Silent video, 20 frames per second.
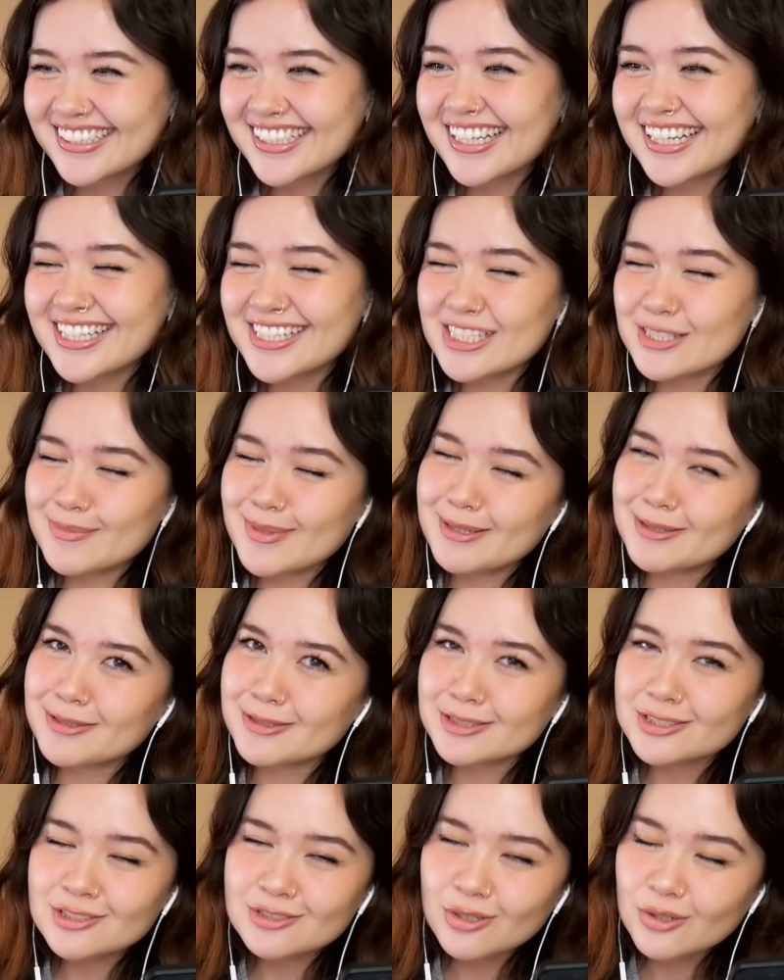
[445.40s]
That's make
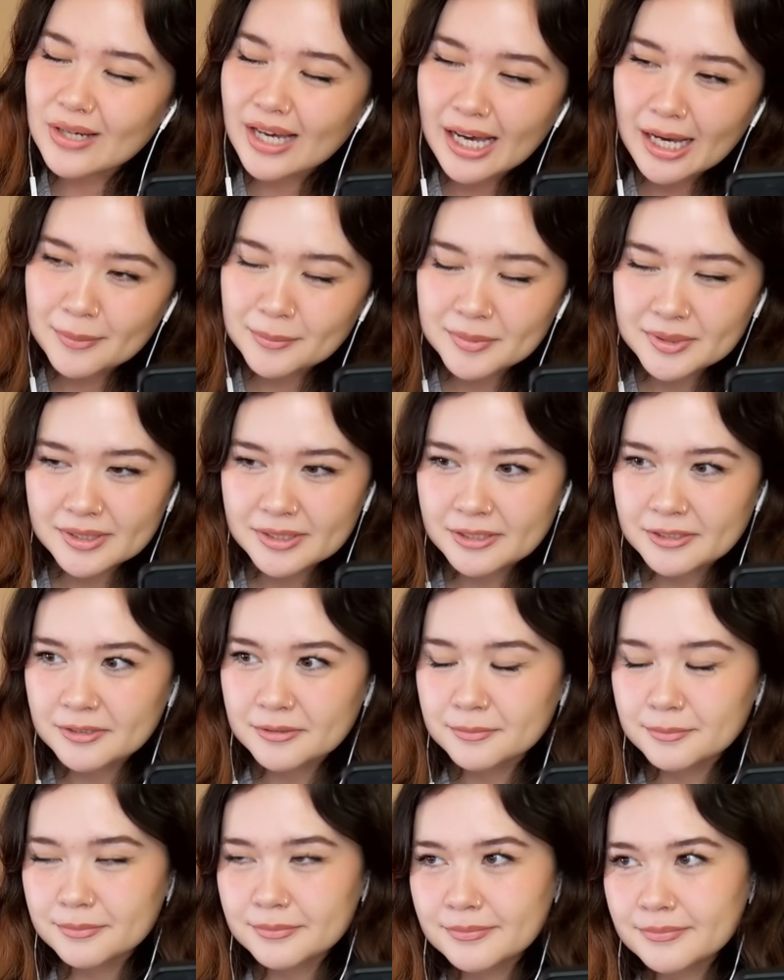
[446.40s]
her so
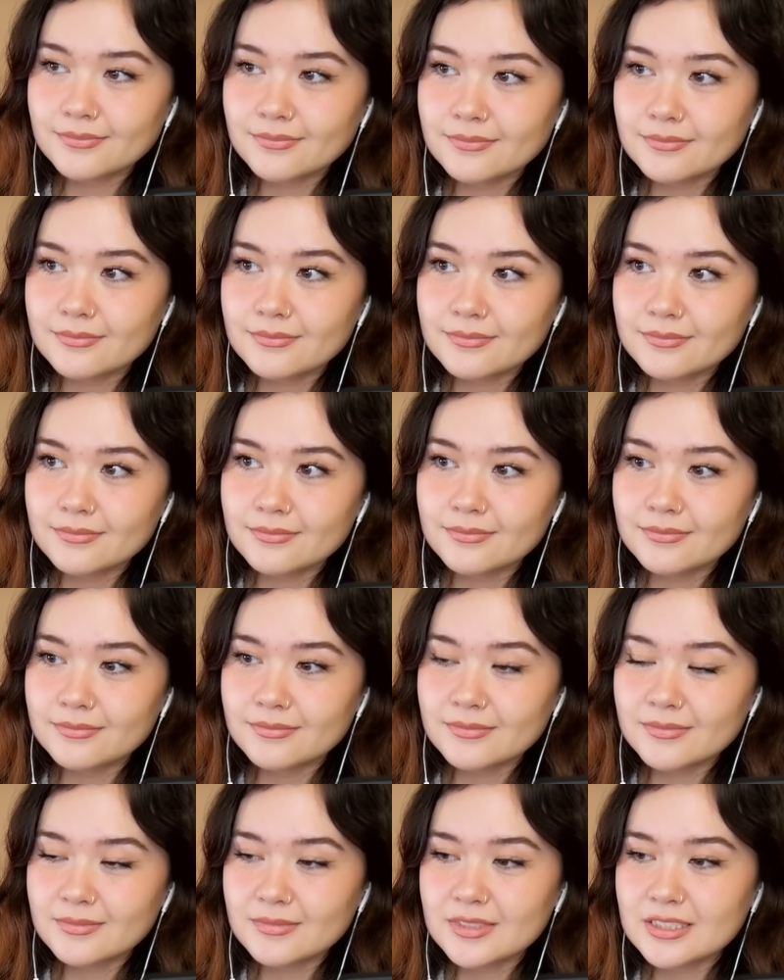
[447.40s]
happy.
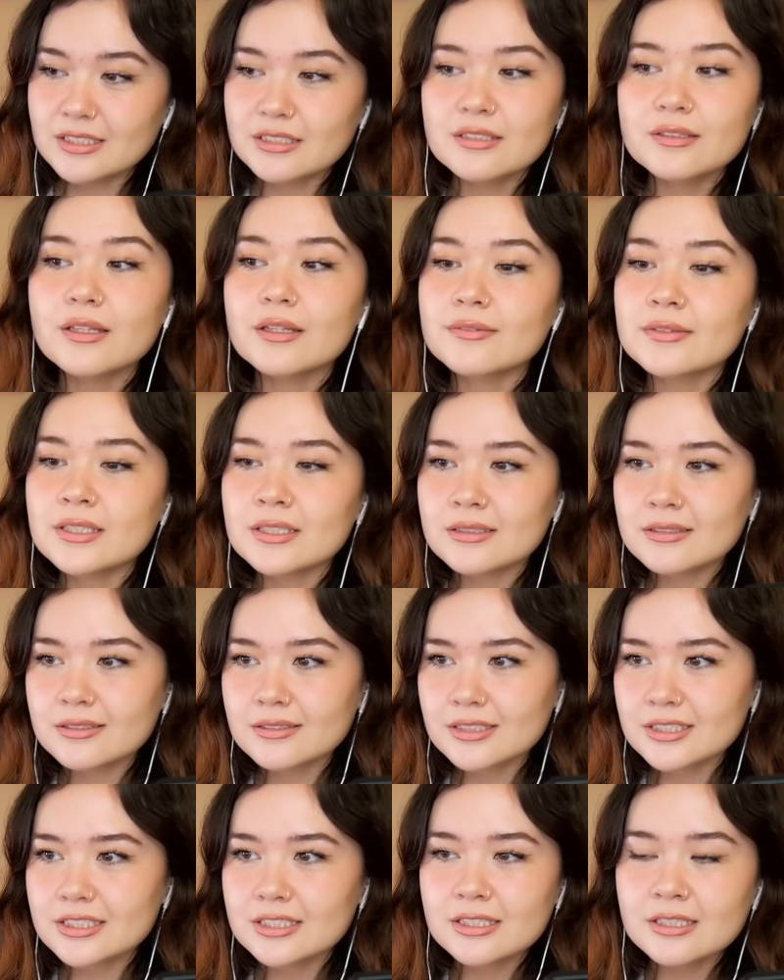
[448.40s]
Does he love it?
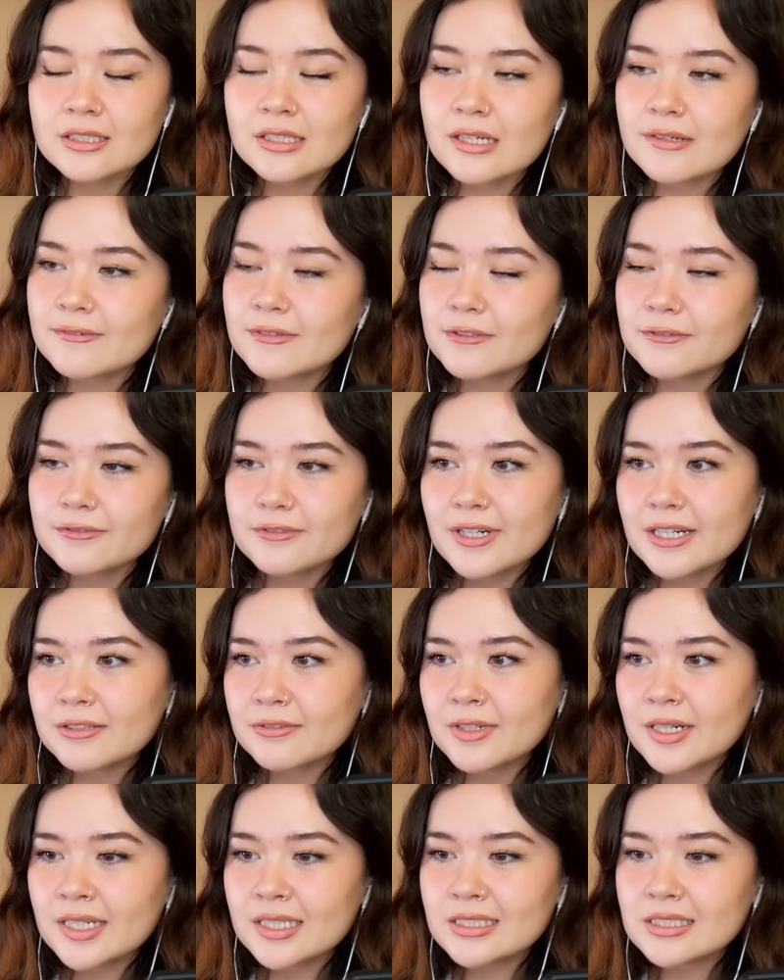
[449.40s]
Does he love the
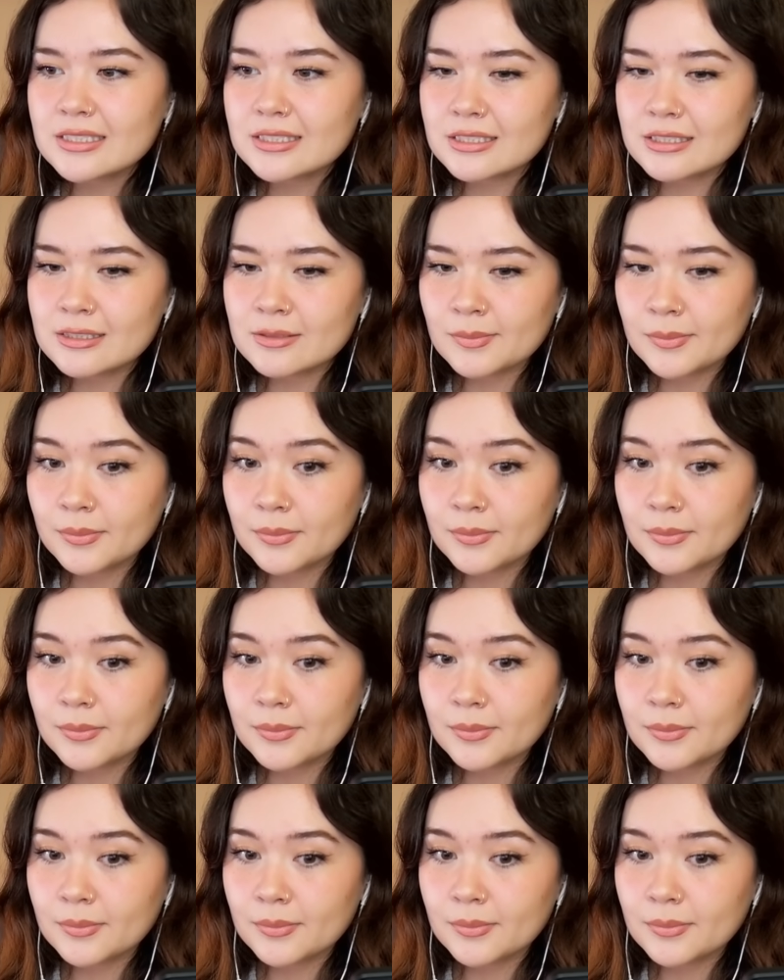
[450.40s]
fried rice?